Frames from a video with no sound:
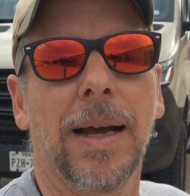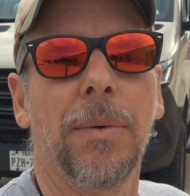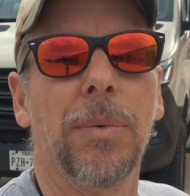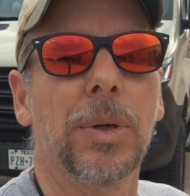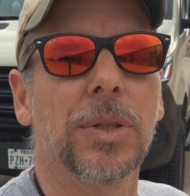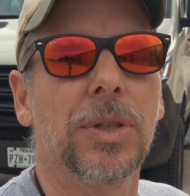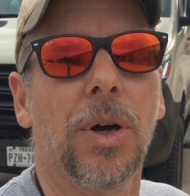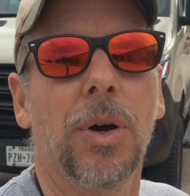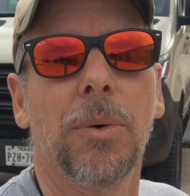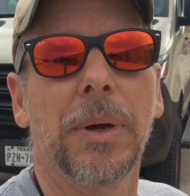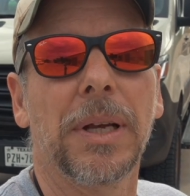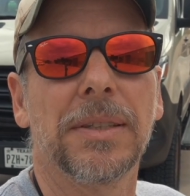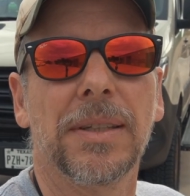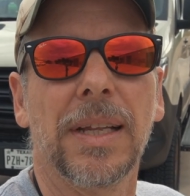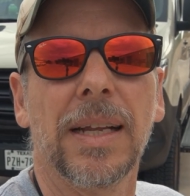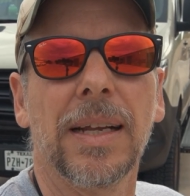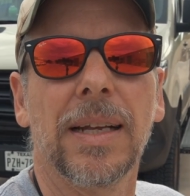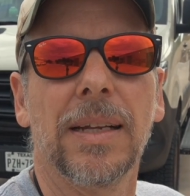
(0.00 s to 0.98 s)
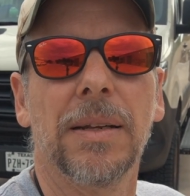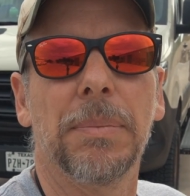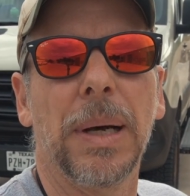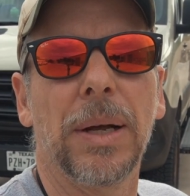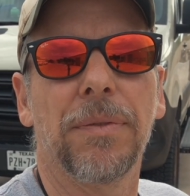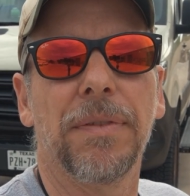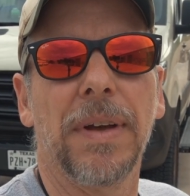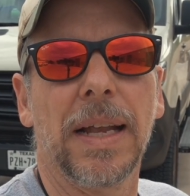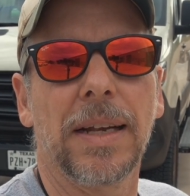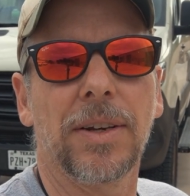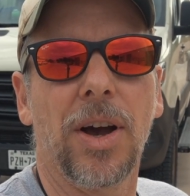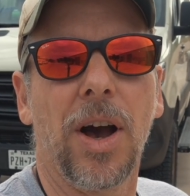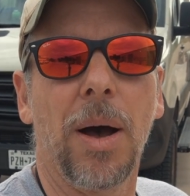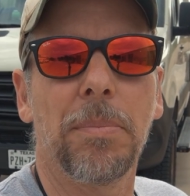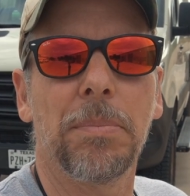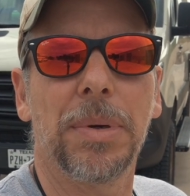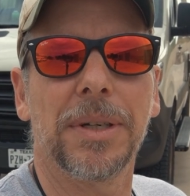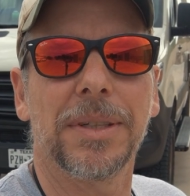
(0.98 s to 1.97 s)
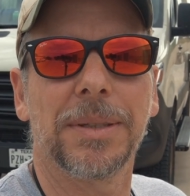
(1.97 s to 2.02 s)
I was always thinking about Van
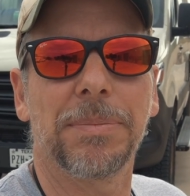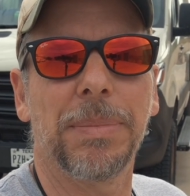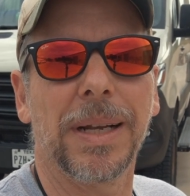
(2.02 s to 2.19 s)
Compass,